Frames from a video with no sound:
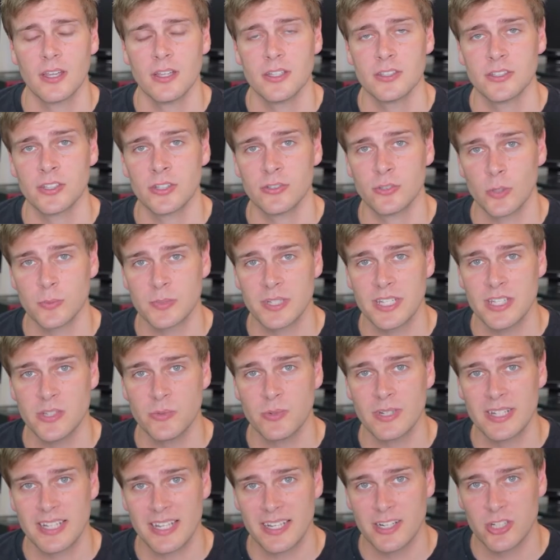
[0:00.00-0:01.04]
So drop D is
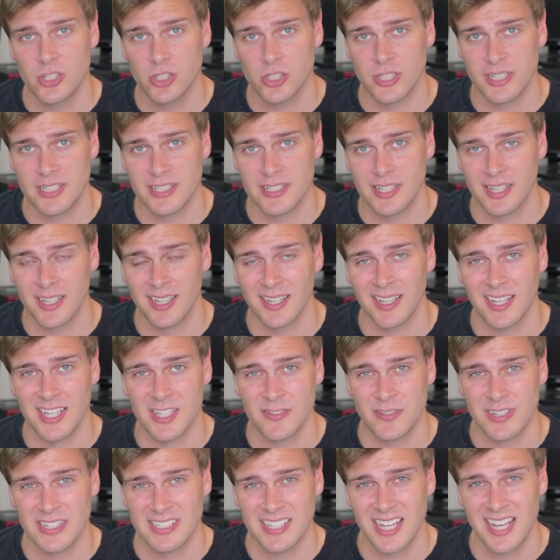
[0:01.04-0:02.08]
really interesting. It's
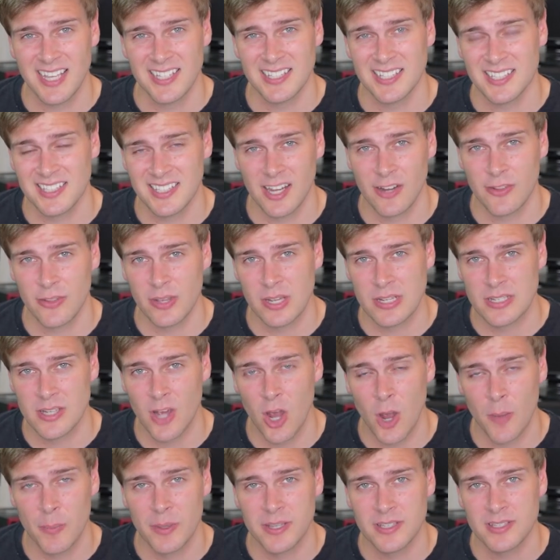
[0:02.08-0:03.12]
fantastic sounding
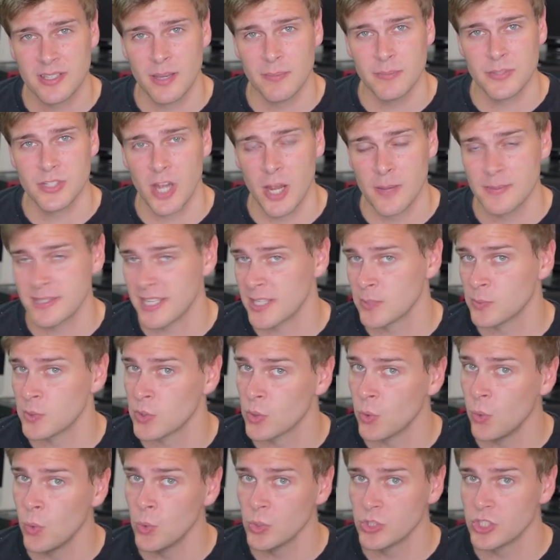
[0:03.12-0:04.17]
guitar, but sometimes, as with
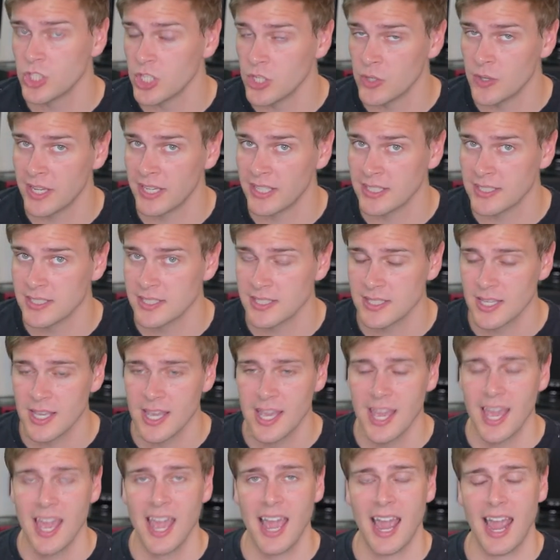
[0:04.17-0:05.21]
all tunings,
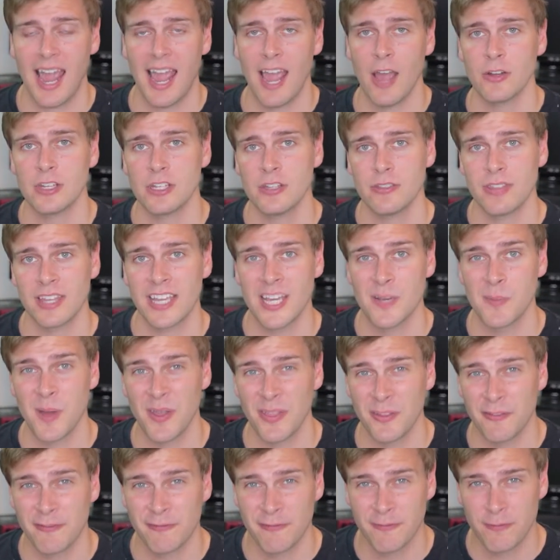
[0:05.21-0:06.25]
how do you think about
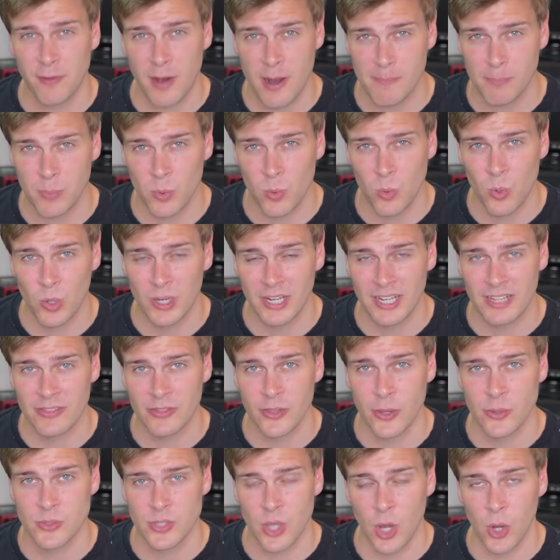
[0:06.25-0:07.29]
the fretboard in
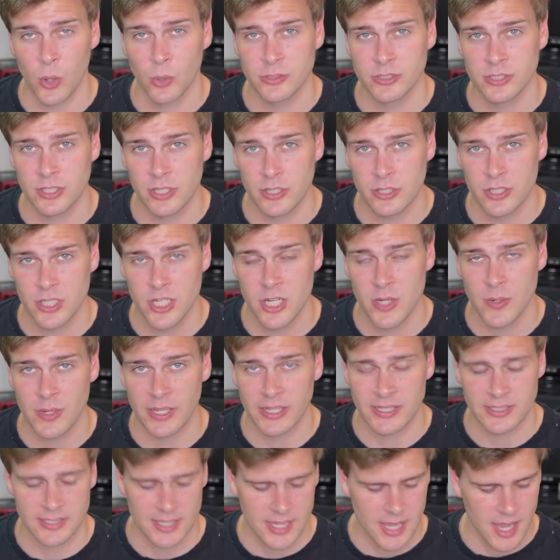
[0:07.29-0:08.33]
those alternate tunings?